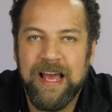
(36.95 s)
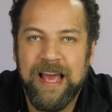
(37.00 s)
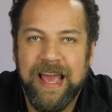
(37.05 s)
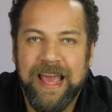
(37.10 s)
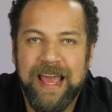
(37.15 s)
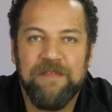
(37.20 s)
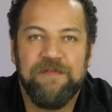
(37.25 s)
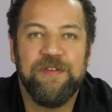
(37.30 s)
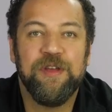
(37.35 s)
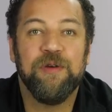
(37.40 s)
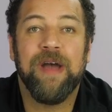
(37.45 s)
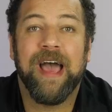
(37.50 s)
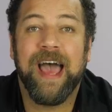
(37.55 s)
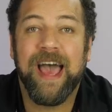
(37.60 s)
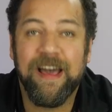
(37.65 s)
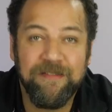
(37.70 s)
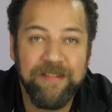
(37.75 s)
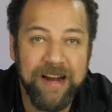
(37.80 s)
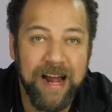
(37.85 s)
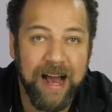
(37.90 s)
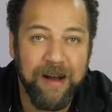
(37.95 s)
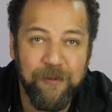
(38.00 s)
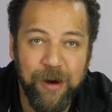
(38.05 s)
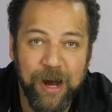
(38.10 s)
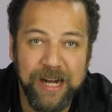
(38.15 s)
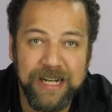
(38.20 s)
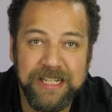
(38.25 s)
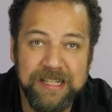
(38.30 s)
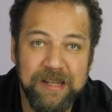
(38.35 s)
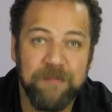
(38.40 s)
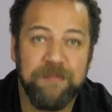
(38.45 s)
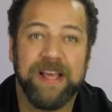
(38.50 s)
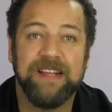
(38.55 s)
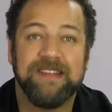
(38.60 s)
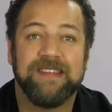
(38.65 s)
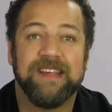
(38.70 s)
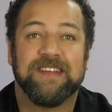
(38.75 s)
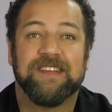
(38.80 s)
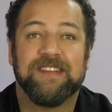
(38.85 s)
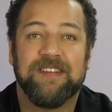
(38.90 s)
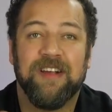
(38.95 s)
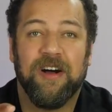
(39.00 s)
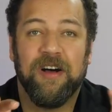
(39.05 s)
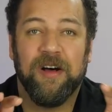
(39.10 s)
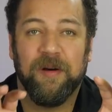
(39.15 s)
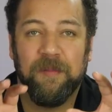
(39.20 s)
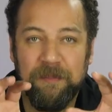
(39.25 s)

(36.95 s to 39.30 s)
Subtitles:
If you have not watched the basics call,